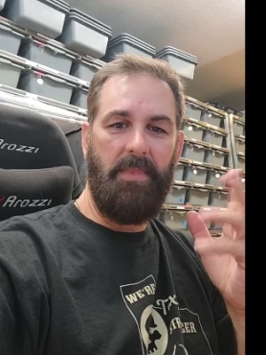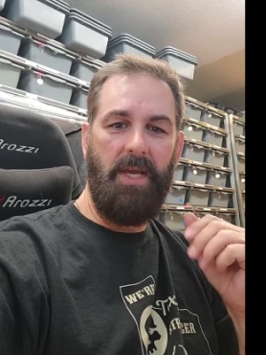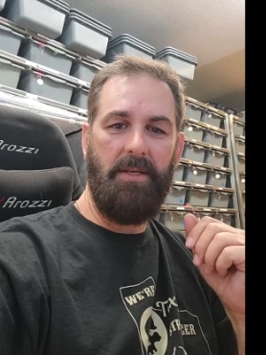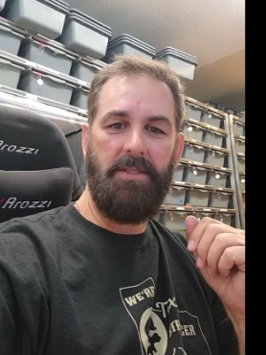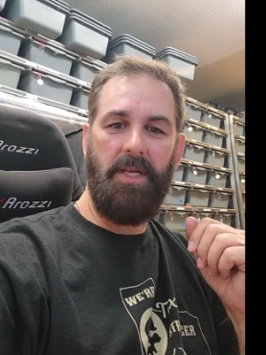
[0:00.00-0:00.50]

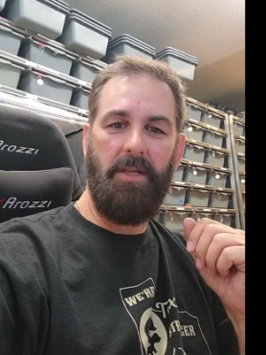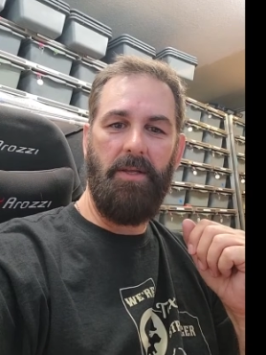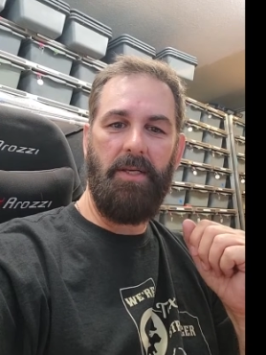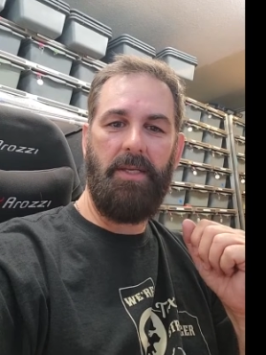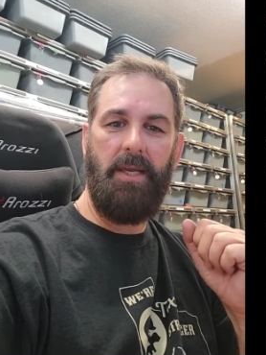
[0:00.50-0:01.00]
yeah, take a
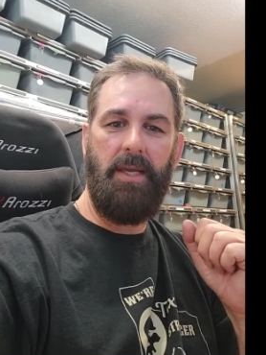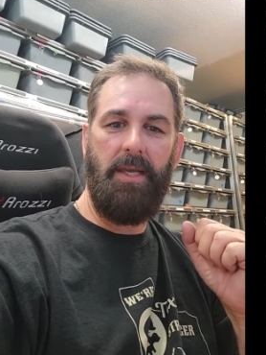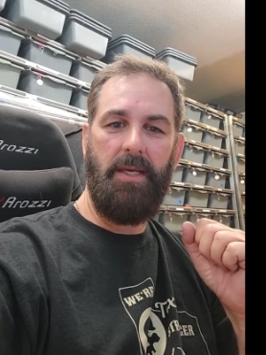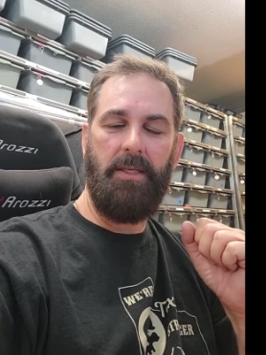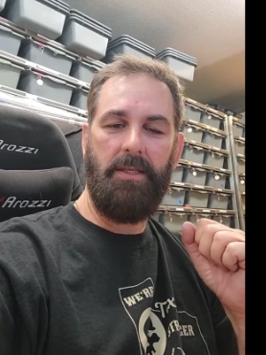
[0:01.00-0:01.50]
look
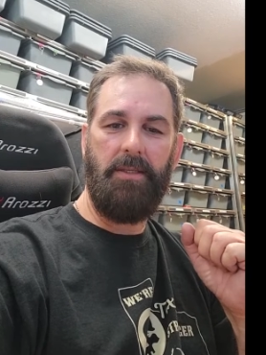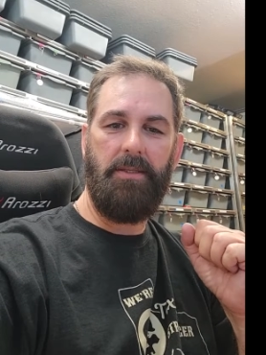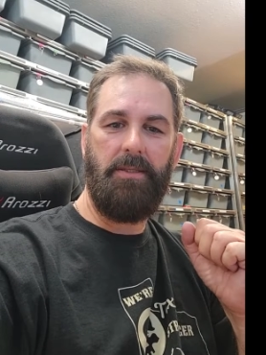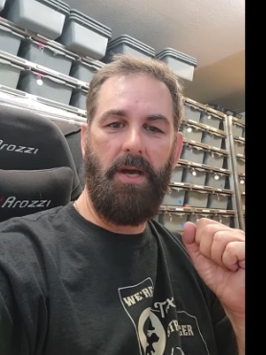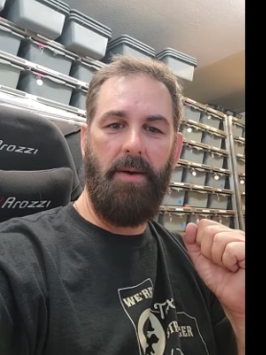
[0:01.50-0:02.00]
and
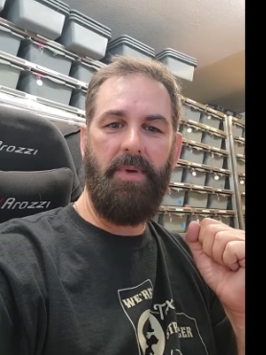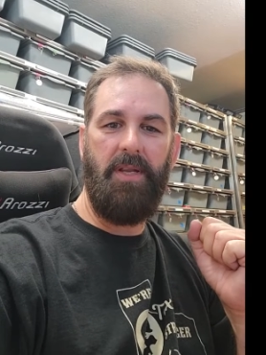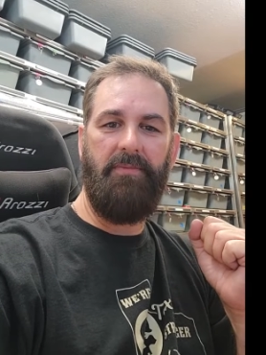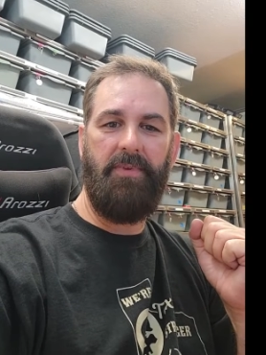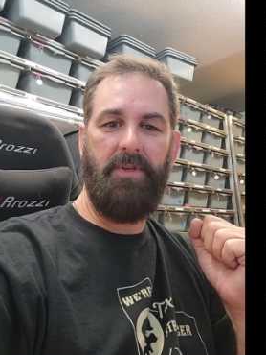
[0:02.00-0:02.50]

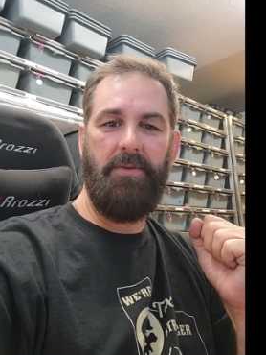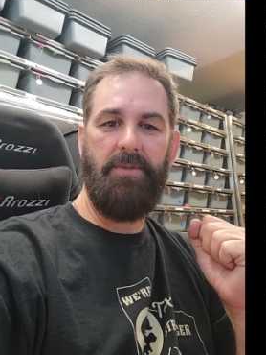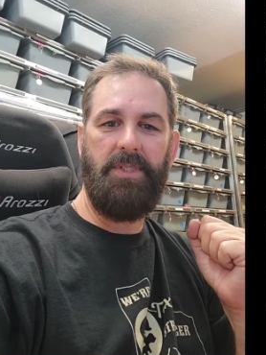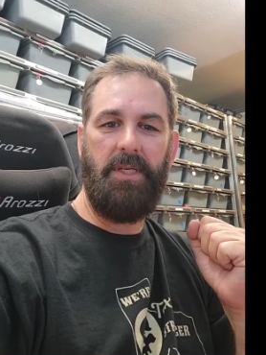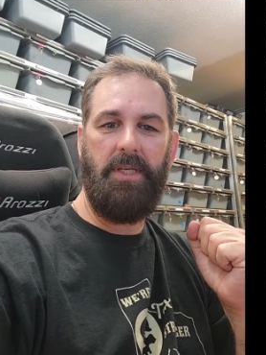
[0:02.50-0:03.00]
comment if
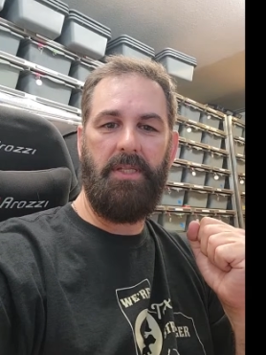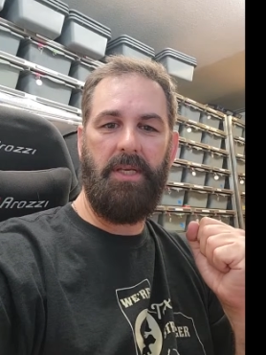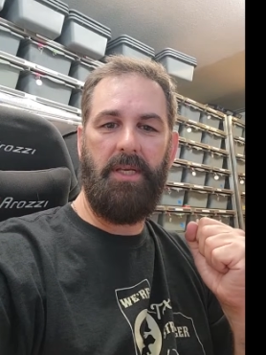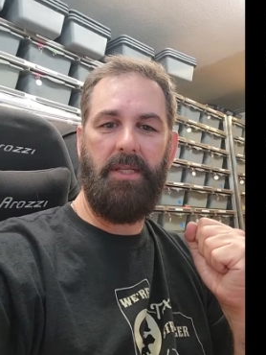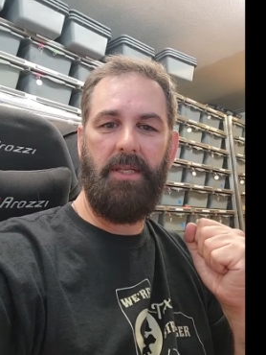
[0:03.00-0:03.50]
you see
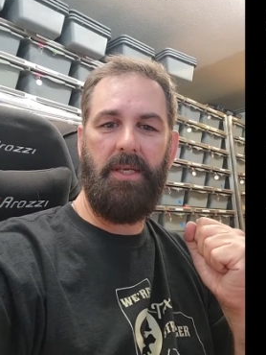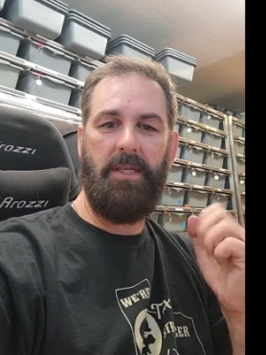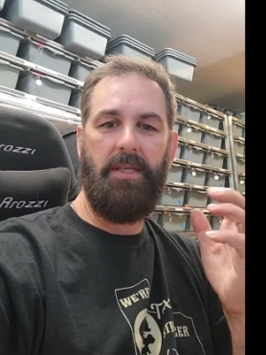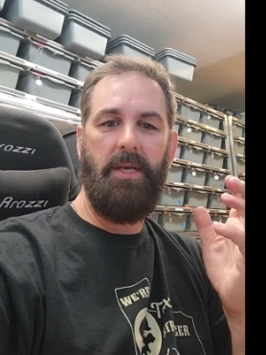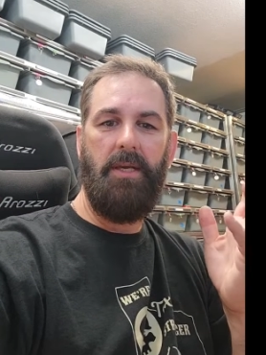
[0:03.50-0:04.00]
anything
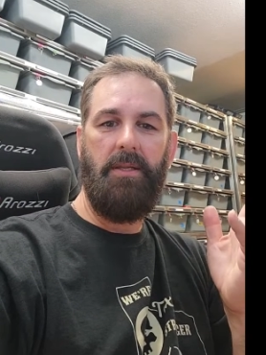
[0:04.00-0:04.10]
that